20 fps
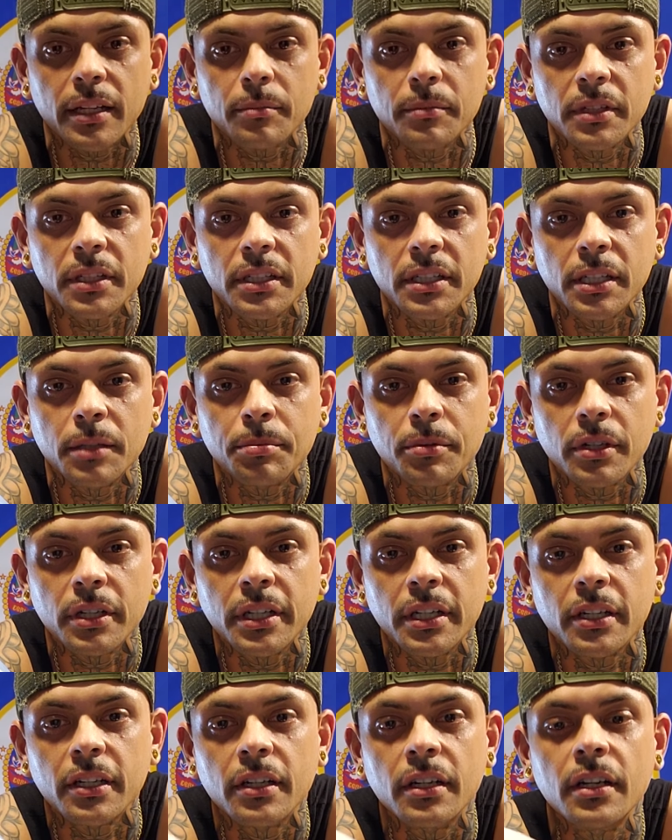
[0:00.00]
I'm going to keep her
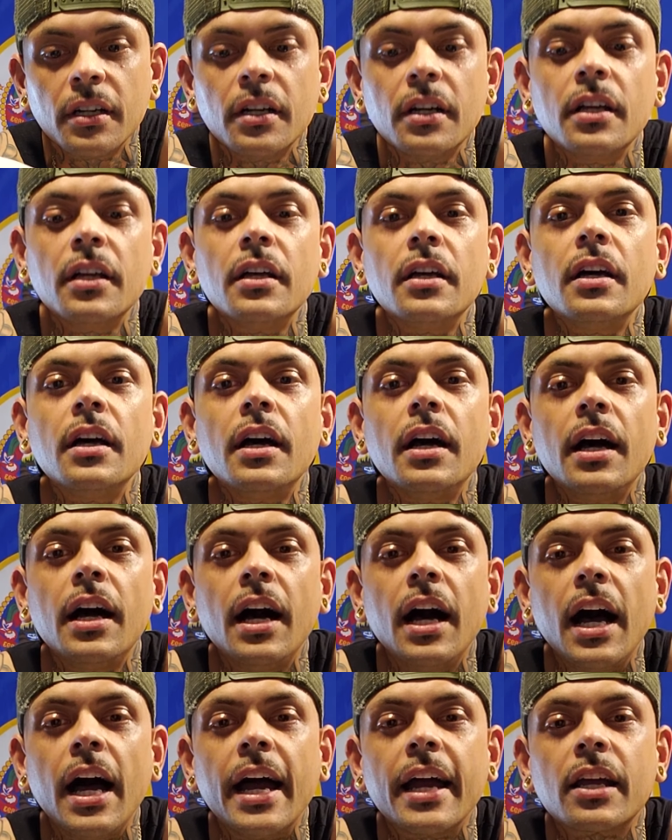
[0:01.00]
here
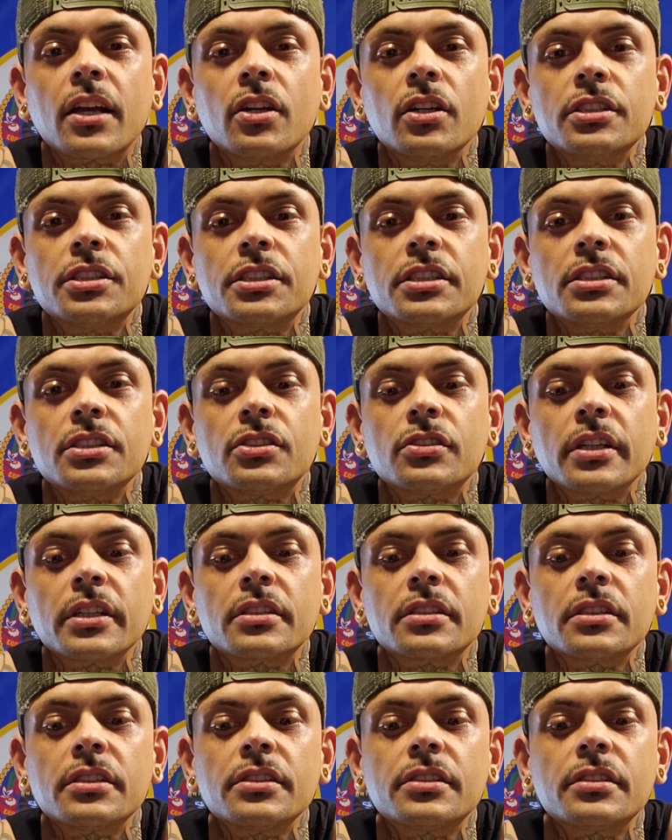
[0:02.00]
at Kush
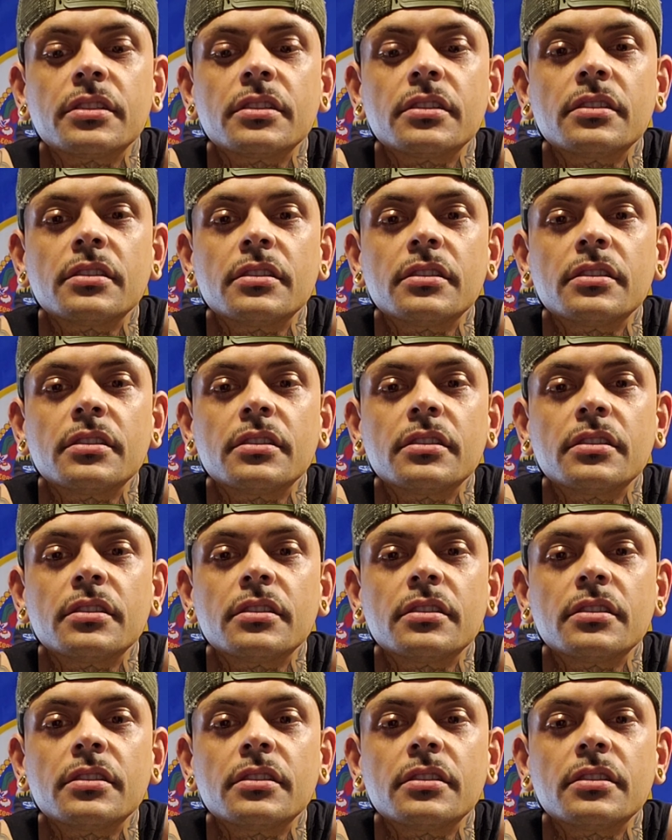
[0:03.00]
Constrictors,